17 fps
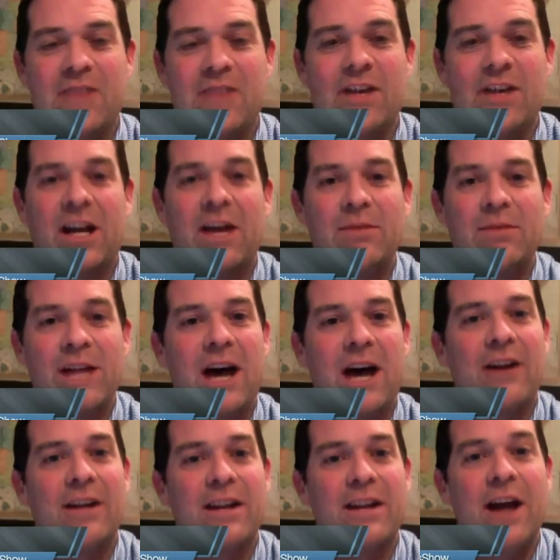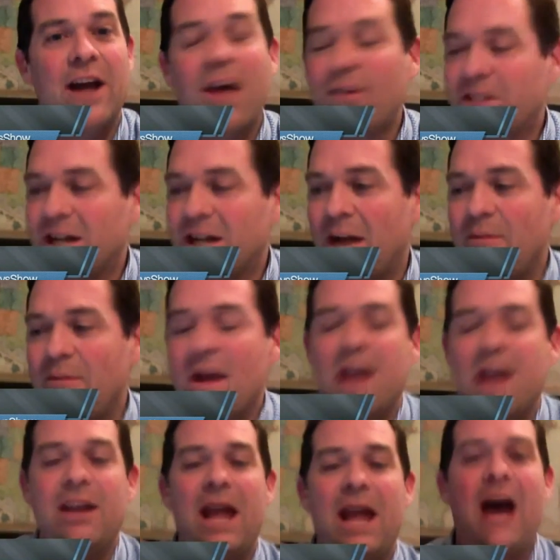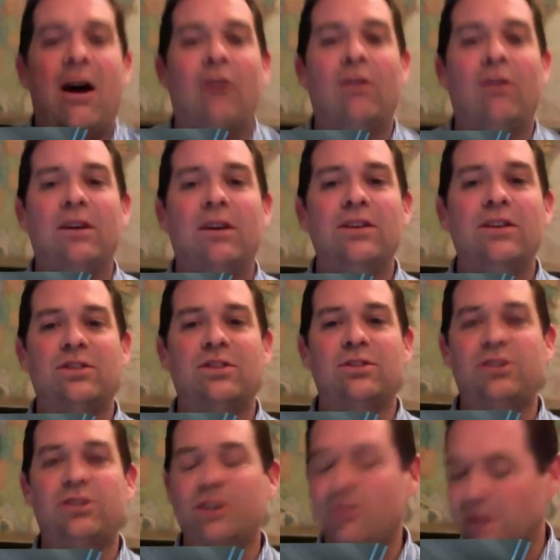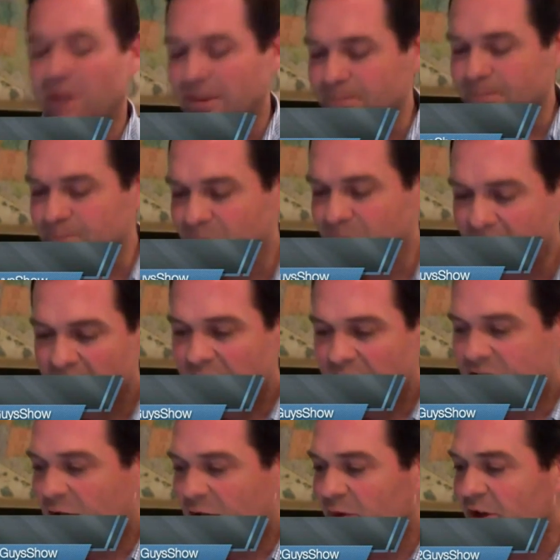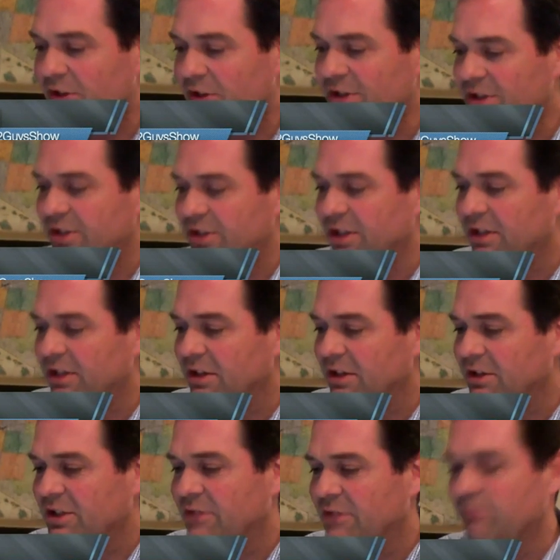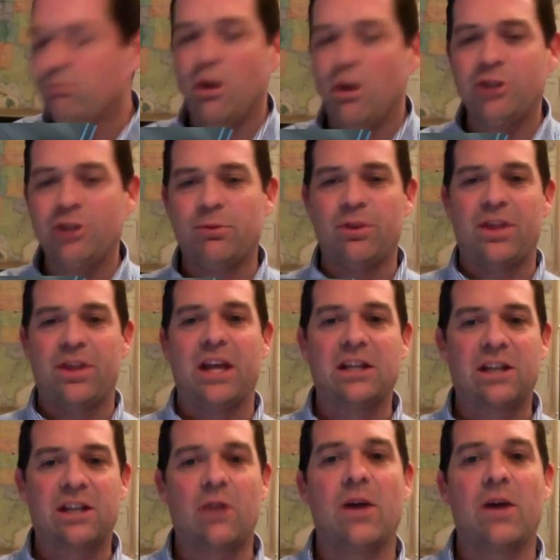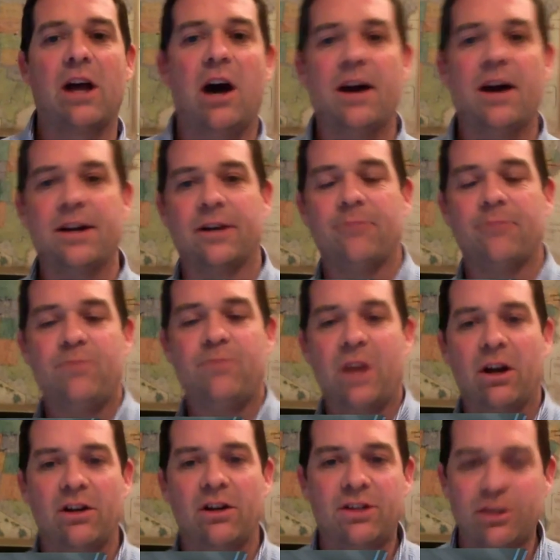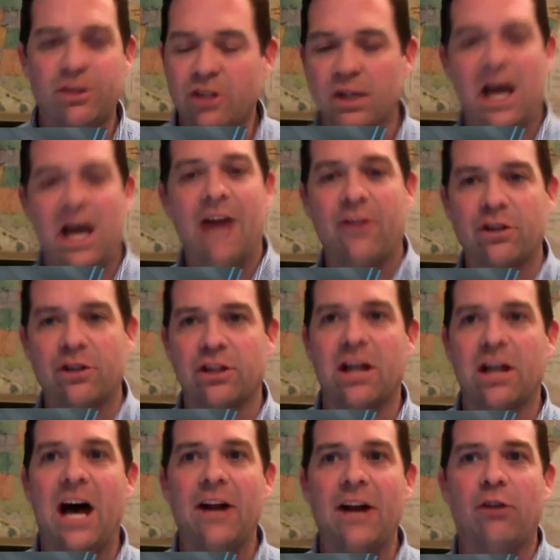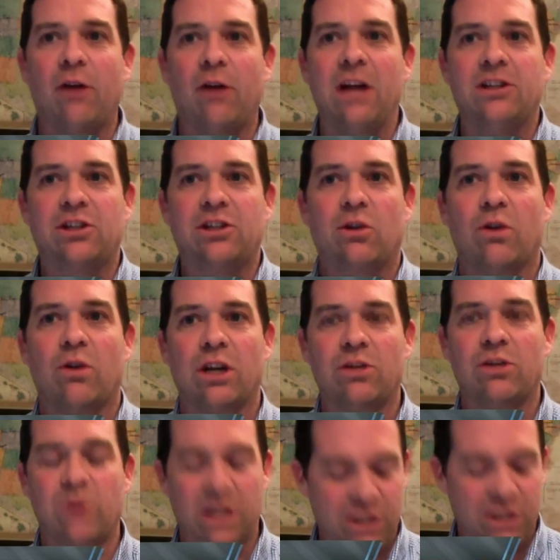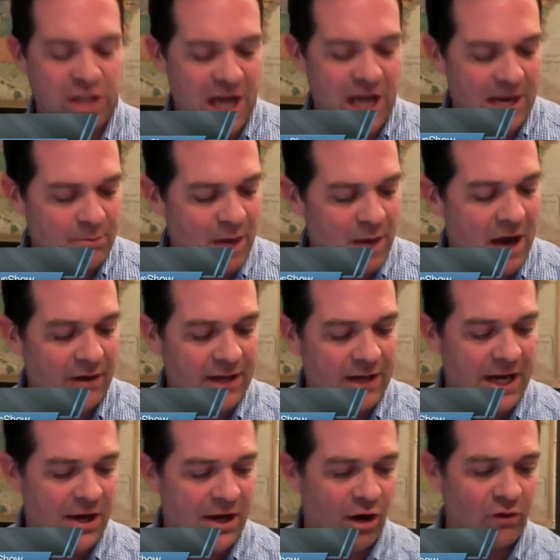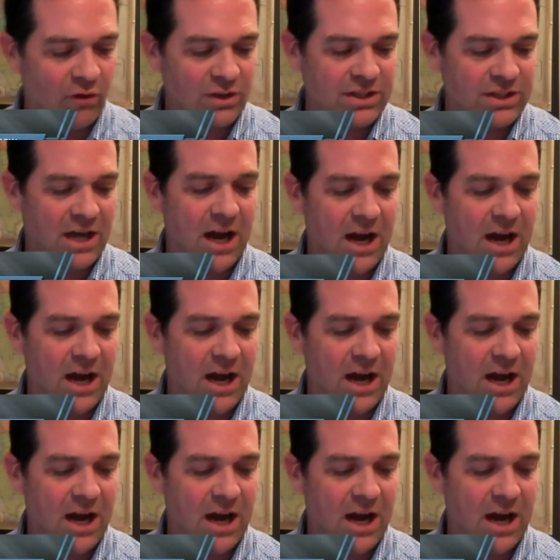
even come down another time. Now, so Stewart. So there's multiple things going on here. There's a lot of great stories we could chat about, and over time